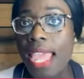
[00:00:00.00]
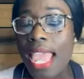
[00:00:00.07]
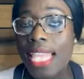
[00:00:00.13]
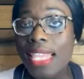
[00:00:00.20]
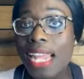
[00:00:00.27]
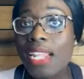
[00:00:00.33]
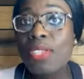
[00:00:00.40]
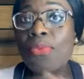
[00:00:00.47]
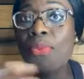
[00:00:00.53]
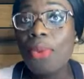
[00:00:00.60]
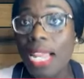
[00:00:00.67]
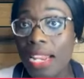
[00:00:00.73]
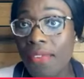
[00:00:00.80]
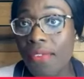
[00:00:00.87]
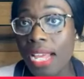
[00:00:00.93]
and that is
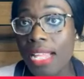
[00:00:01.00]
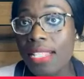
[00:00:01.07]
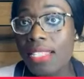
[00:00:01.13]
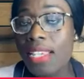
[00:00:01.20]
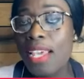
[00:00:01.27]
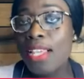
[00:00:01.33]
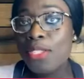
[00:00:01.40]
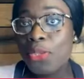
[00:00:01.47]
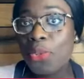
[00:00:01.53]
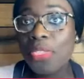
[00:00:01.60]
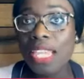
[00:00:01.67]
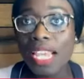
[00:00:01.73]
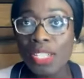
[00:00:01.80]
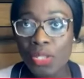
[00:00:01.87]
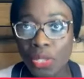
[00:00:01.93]
relevant to
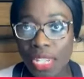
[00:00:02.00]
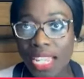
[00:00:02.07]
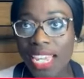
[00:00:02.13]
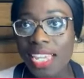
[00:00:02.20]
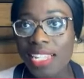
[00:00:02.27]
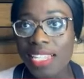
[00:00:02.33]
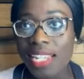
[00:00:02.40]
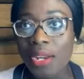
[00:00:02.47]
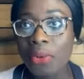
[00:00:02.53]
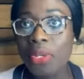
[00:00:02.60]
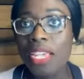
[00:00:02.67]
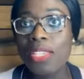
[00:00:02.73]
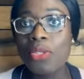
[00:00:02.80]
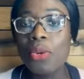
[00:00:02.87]
the adjudicator, okay?